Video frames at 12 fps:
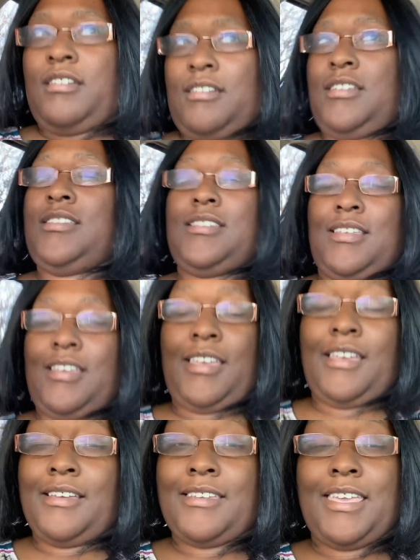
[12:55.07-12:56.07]
just
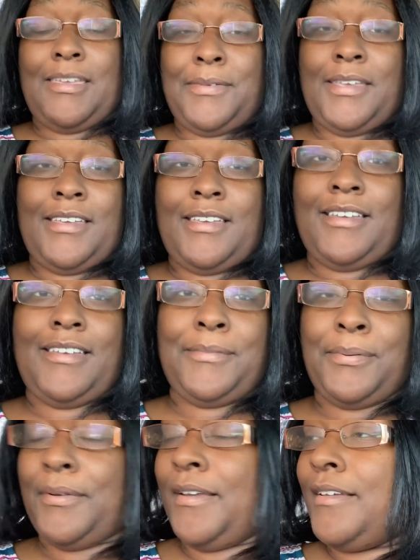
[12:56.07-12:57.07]
keep me in
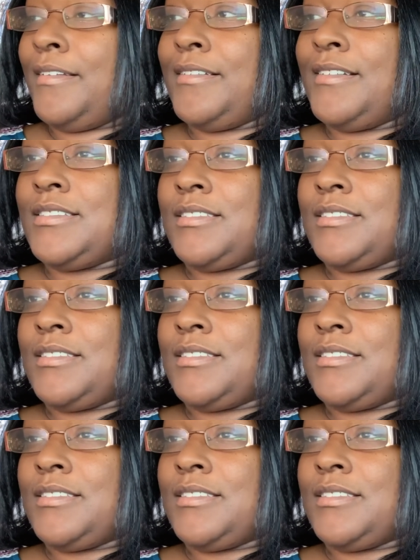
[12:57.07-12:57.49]
prayer.